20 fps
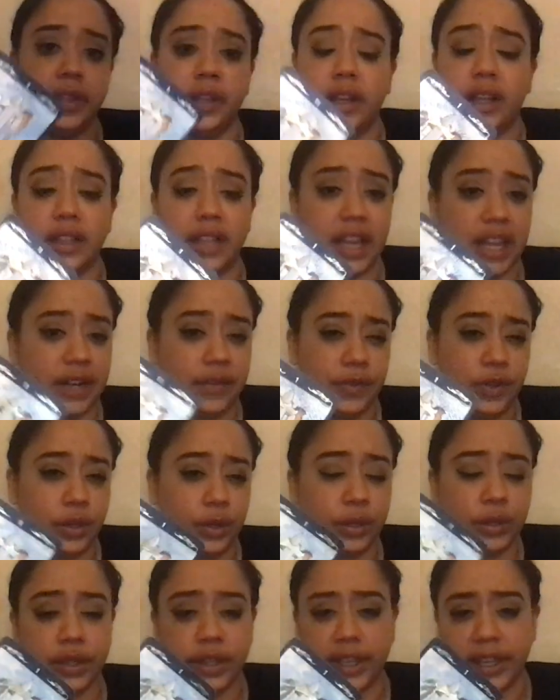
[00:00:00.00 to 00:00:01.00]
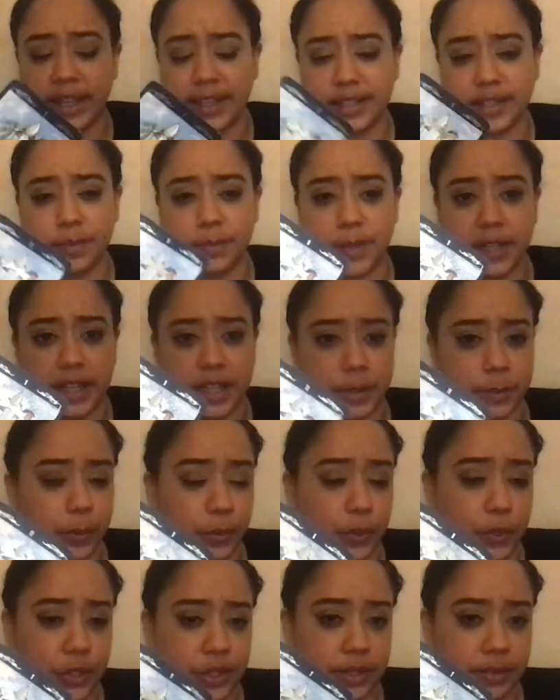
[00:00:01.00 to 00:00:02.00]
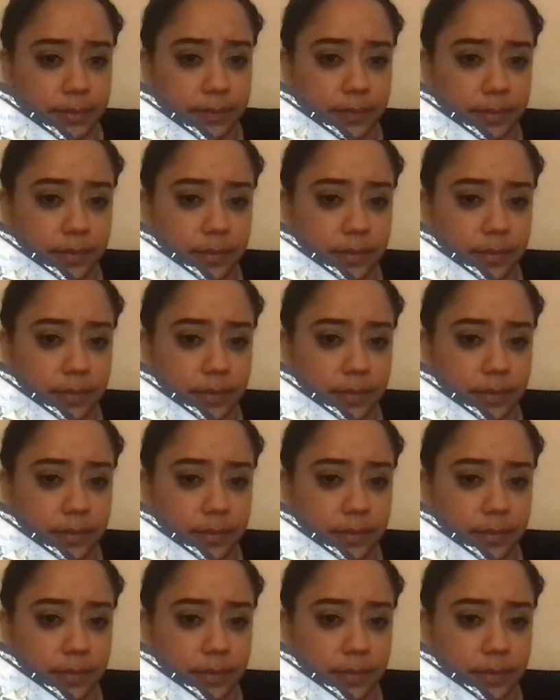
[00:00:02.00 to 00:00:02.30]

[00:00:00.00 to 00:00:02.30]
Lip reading: a lot of you are looking at something as bullshit.